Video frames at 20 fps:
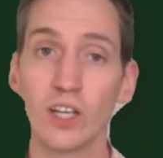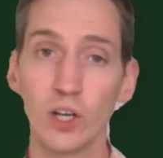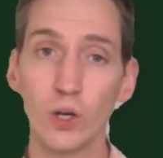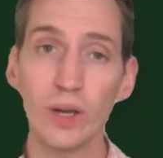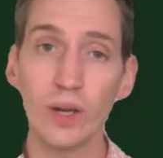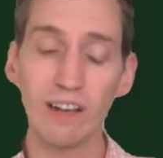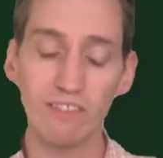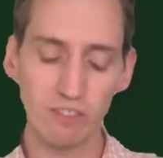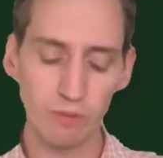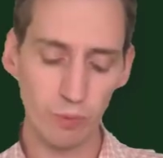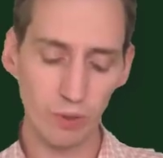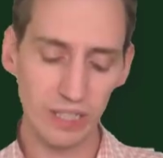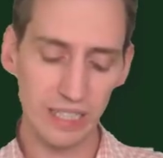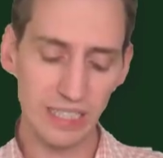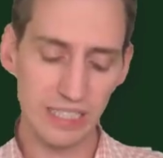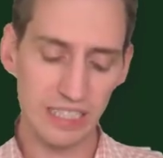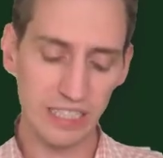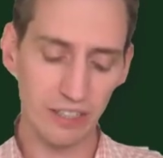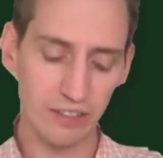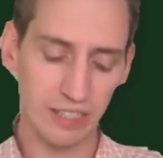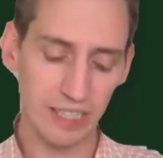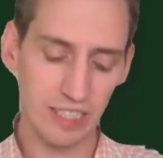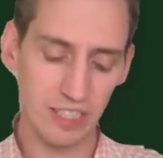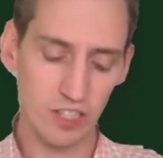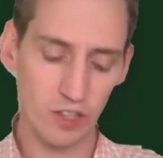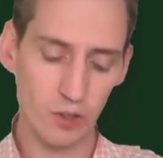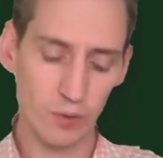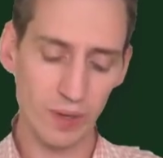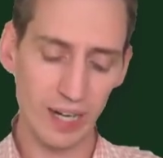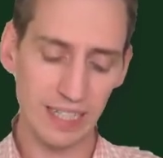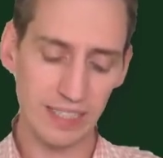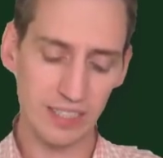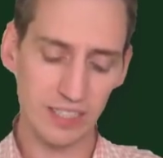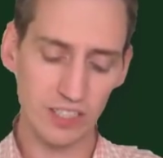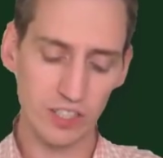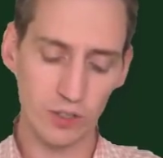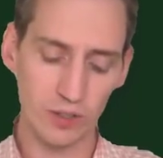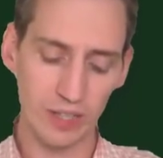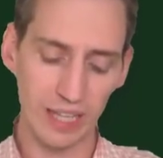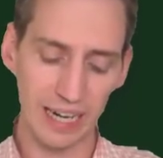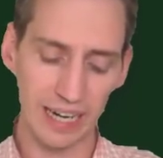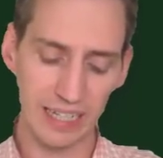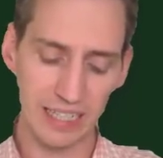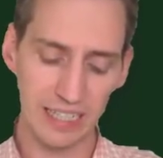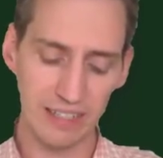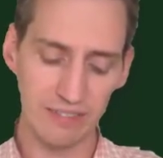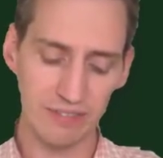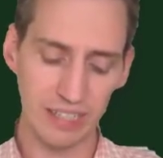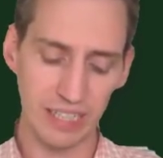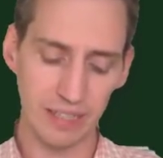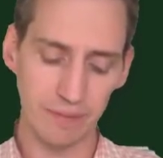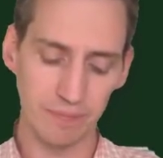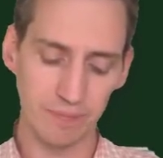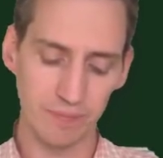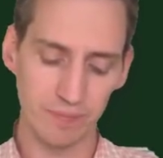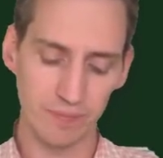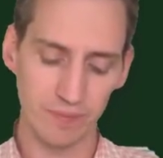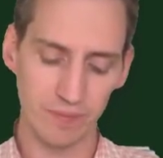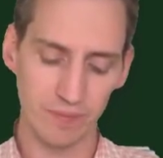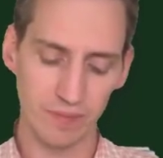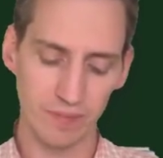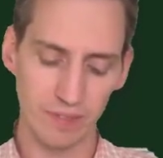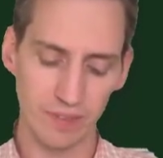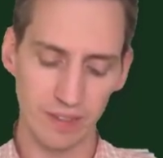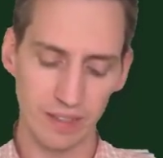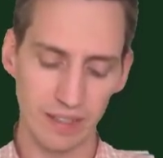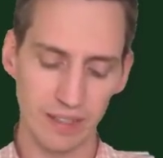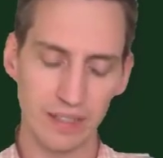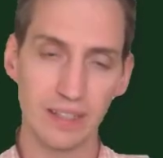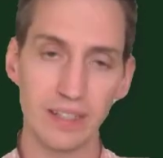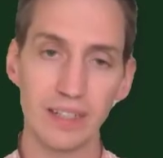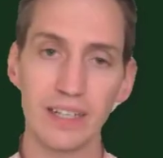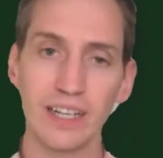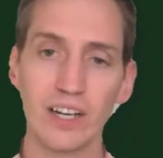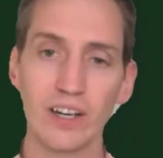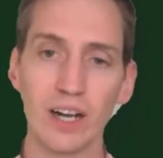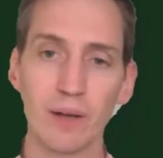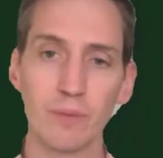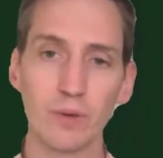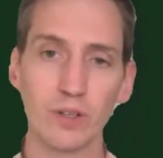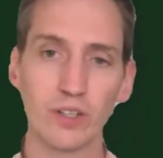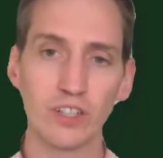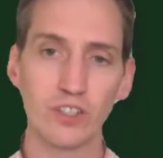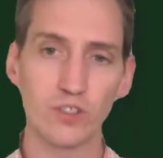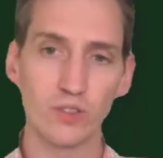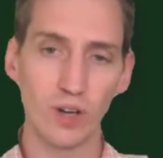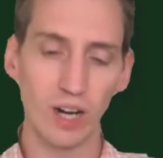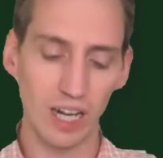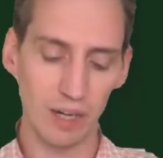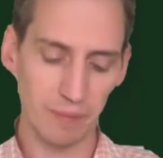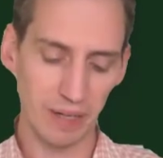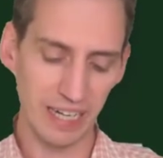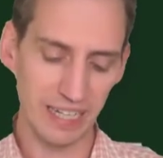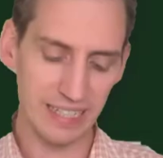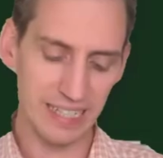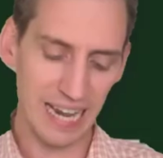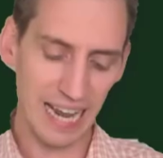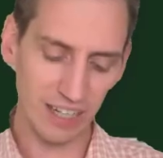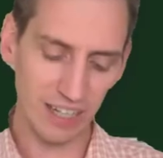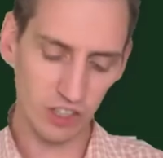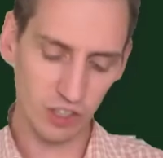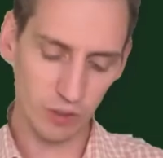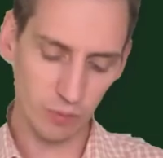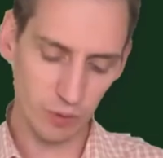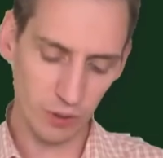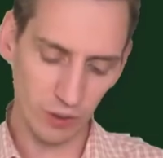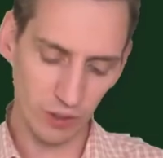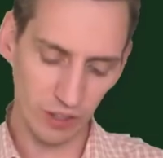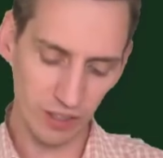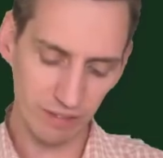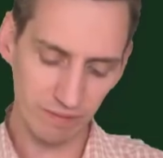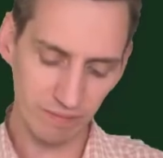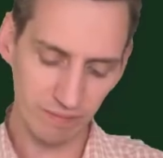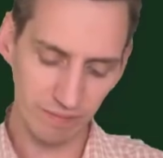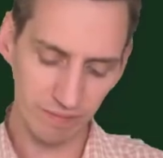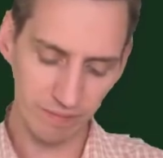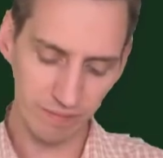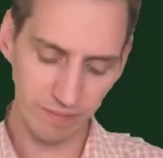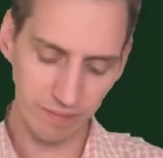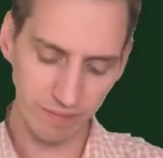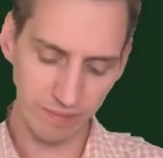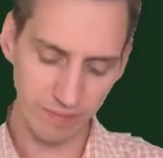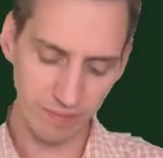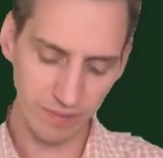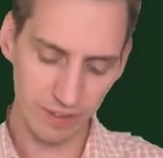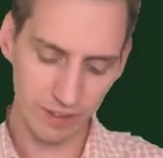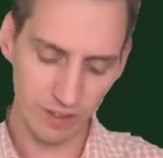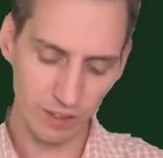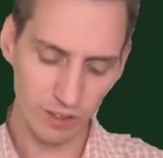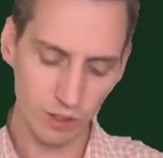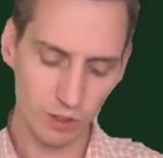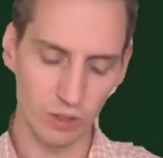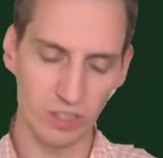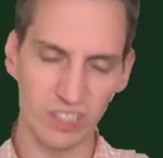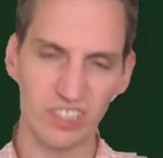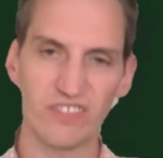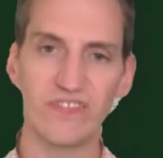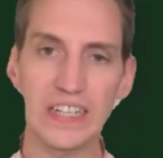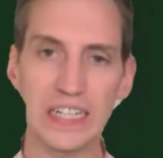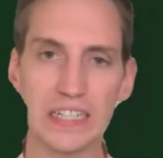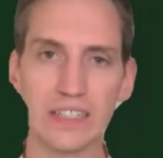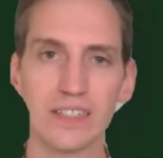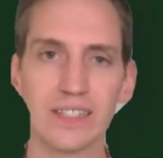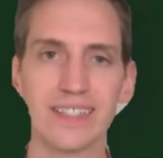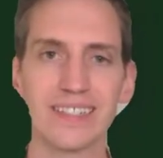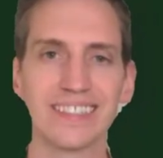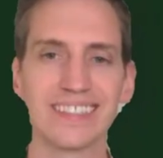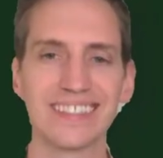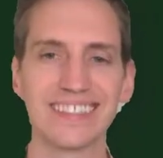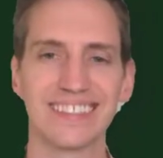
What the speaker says: We have some pretty serious threats to that activity. Here I'm going to draw my attacker computer. He looks fierce.